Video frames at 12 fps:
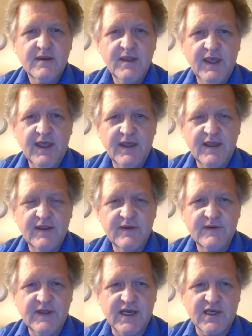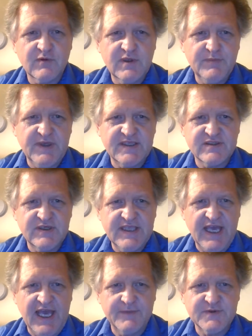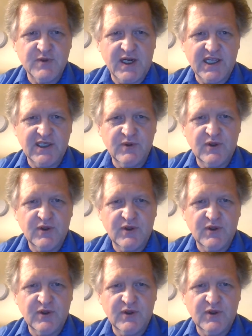And the echo repeats 3 times. Who are you?